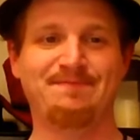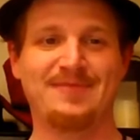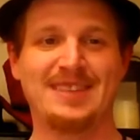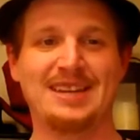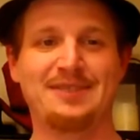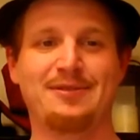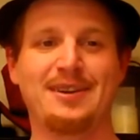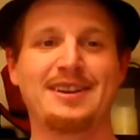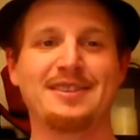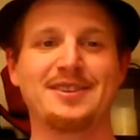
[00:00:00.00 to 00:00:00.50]

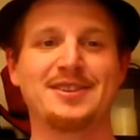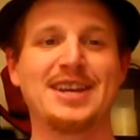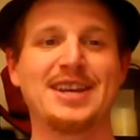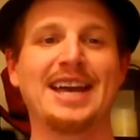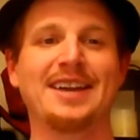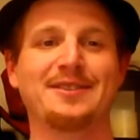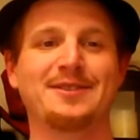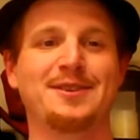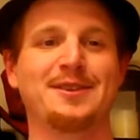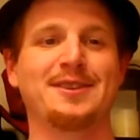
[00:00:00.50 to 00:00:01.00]
in front of the
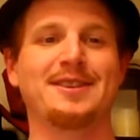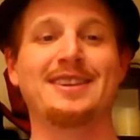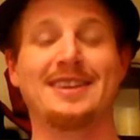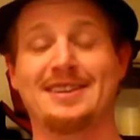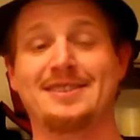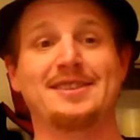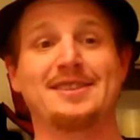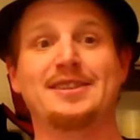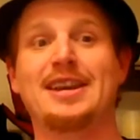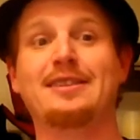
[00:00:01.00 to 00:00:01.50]
child, so
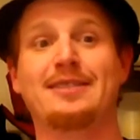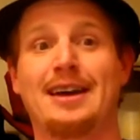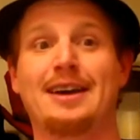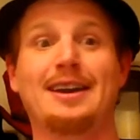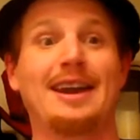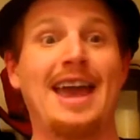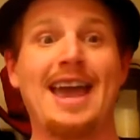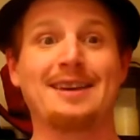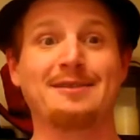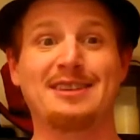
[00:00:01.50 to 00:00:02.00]
because the child
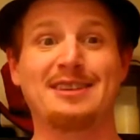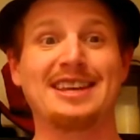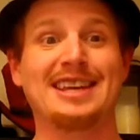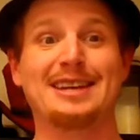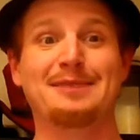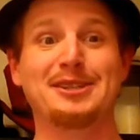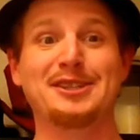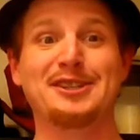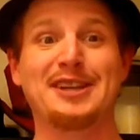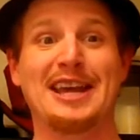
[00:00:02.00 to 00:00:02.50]
thought, "Hey, I'm gonna
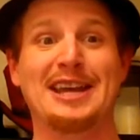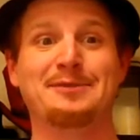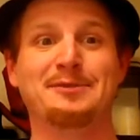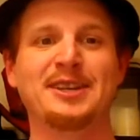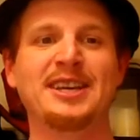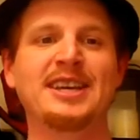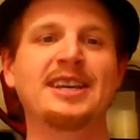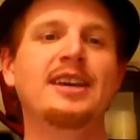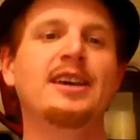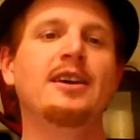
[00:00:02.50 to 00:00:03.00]
get a balloon
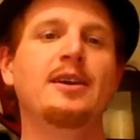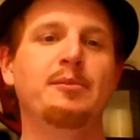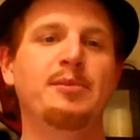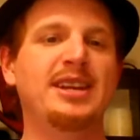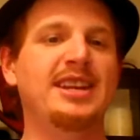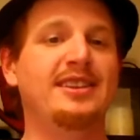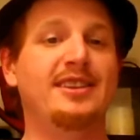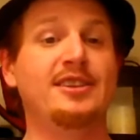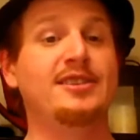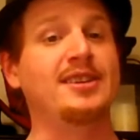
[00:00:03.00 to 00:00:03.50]
animal,"
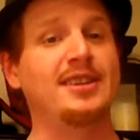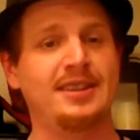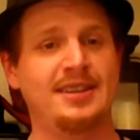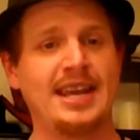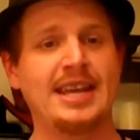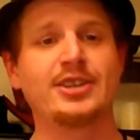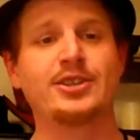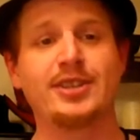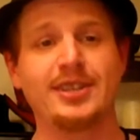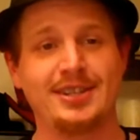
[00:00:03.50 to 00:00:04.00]
but he did this
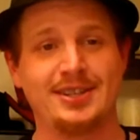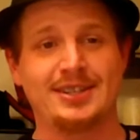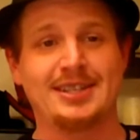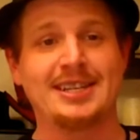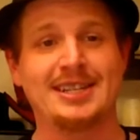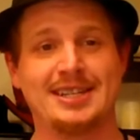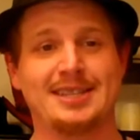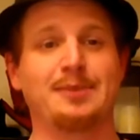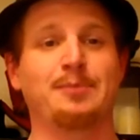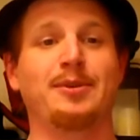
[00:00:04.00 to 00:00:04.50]
intentionally just
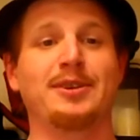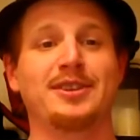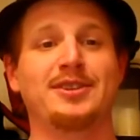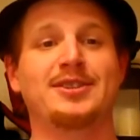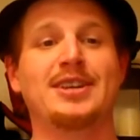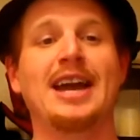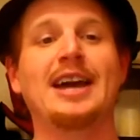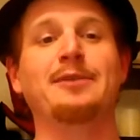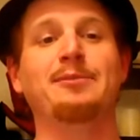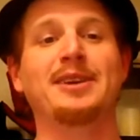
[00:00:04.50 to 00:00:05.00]
to disappoint the
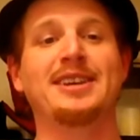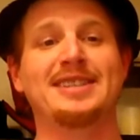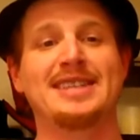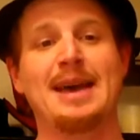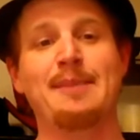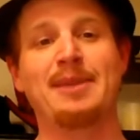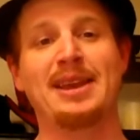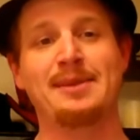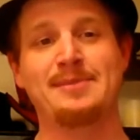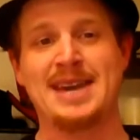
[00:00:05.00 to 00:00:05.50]
child because
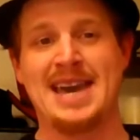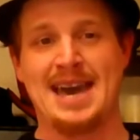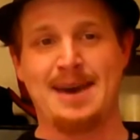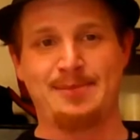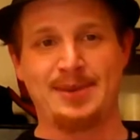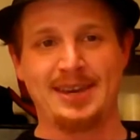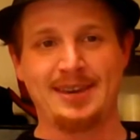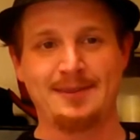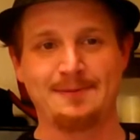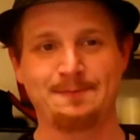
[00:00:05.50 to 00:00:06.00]
that made him
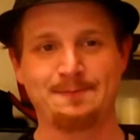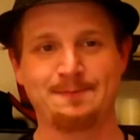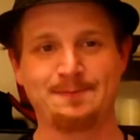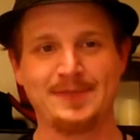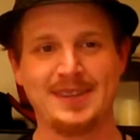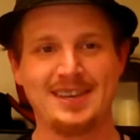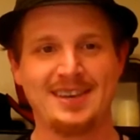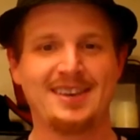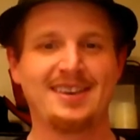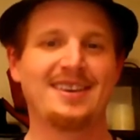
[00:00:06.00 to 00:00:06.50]

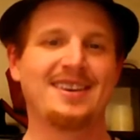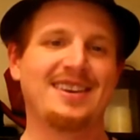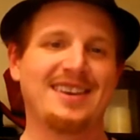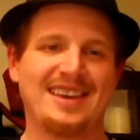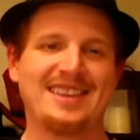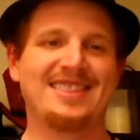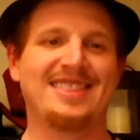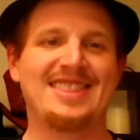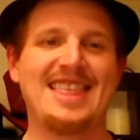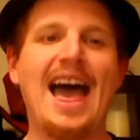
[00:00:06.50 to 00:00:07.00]

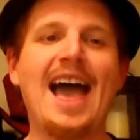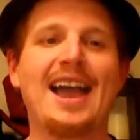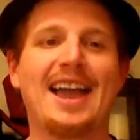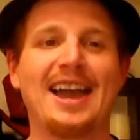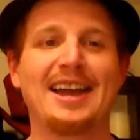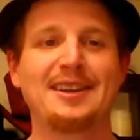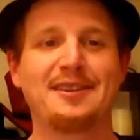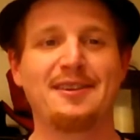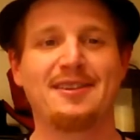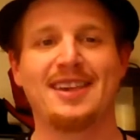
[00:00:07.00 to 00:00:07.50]
happy. That
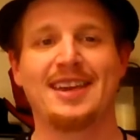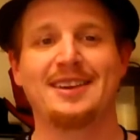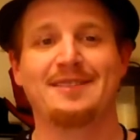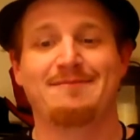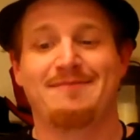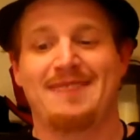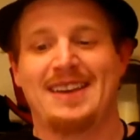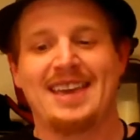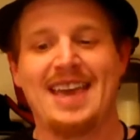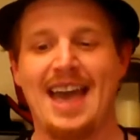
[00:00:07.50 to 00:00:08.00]
kind of
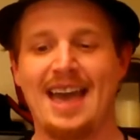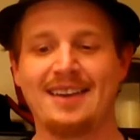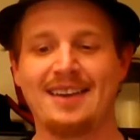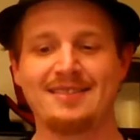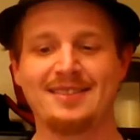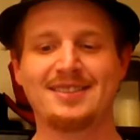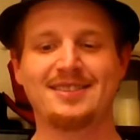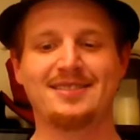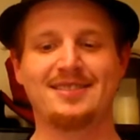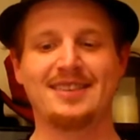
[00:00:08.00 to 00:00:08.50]
thing, uh, yeah,
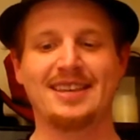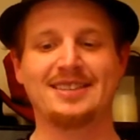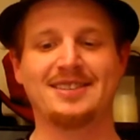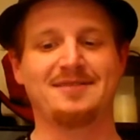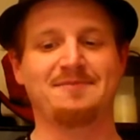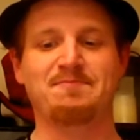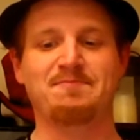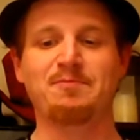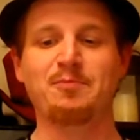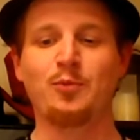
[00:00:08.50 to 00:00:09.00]
that's
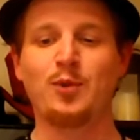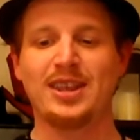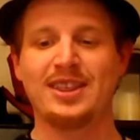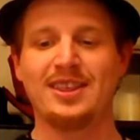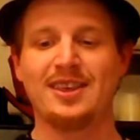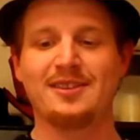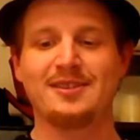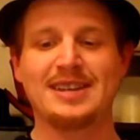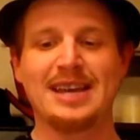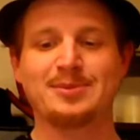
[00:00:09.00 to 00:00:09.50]
that's one of
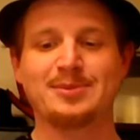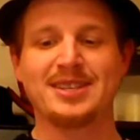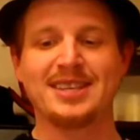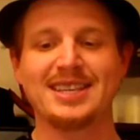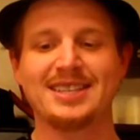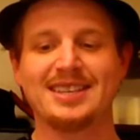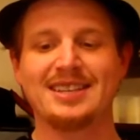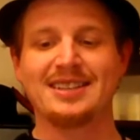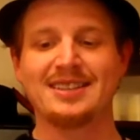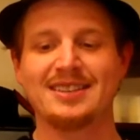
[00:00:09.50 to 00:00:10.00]
the other types of
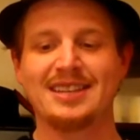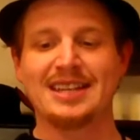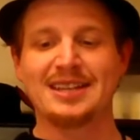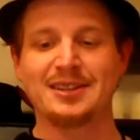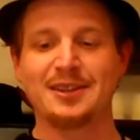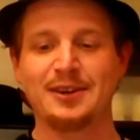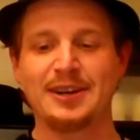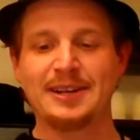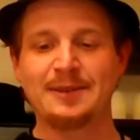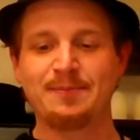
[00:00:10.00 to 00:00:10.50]
things that'll,
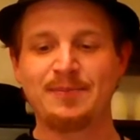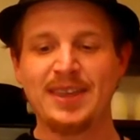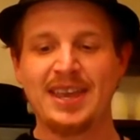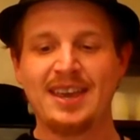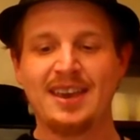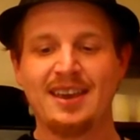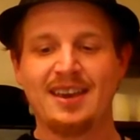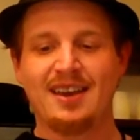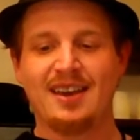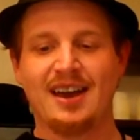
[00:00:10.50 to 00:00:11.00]
that'll do it.
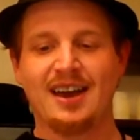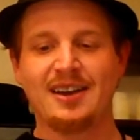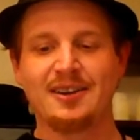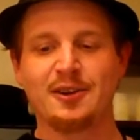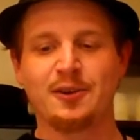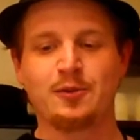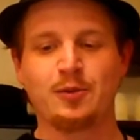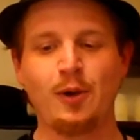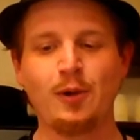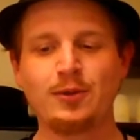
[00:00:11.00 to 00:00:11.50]
Uh,
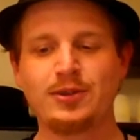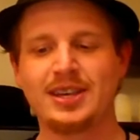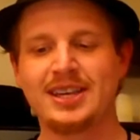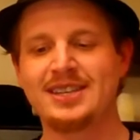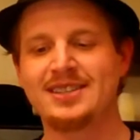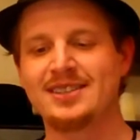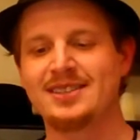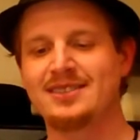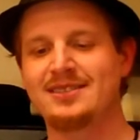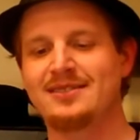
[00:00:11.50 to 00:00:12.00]
growth
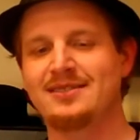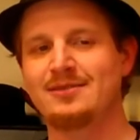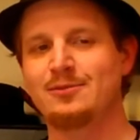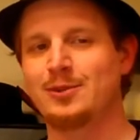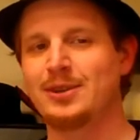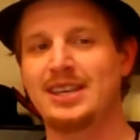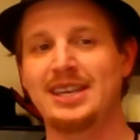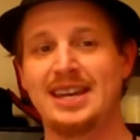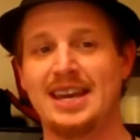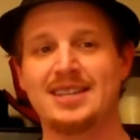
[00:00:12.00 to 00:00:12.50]
isn't
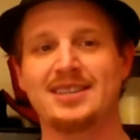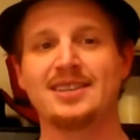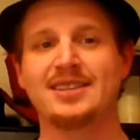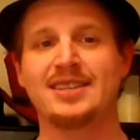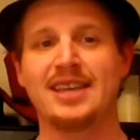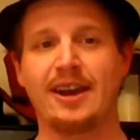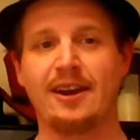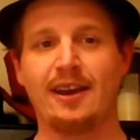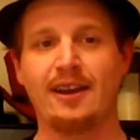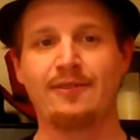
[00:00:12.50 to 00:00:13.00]
really
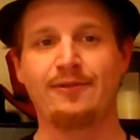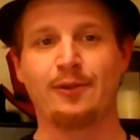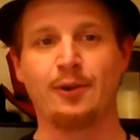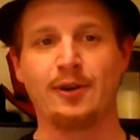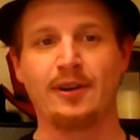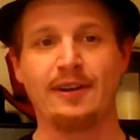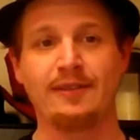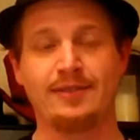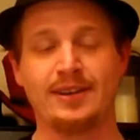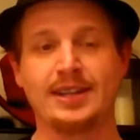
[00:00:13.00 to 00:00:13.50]
necessary
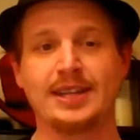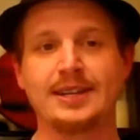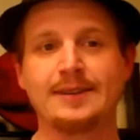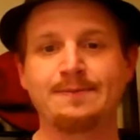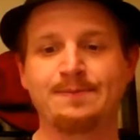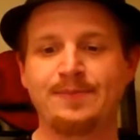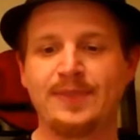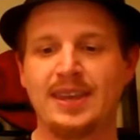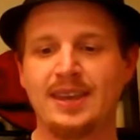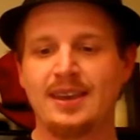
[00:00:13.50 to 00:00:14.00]
for a villain,
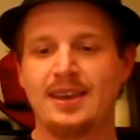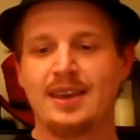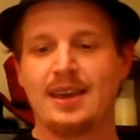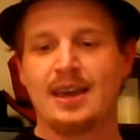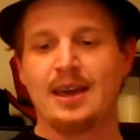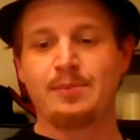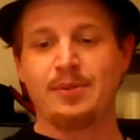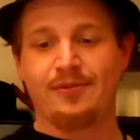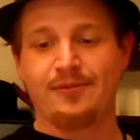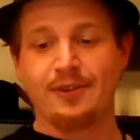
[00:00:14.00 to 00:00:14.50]

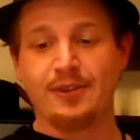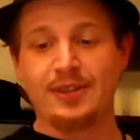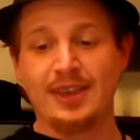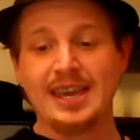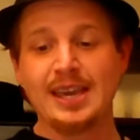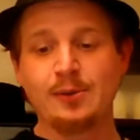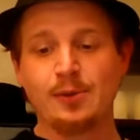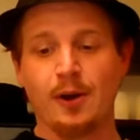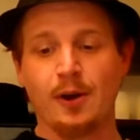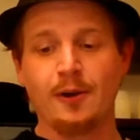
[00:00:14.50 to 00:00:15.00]
uh, but for the
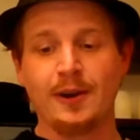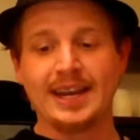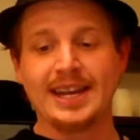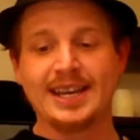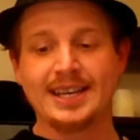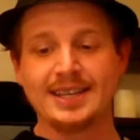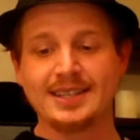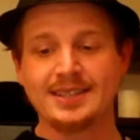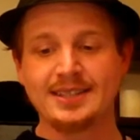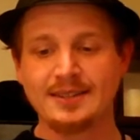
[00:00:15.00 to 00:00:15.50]
hero, it
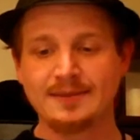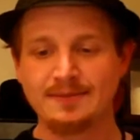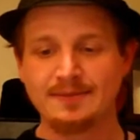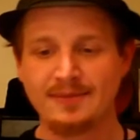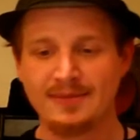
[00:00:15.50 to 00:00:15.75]
is.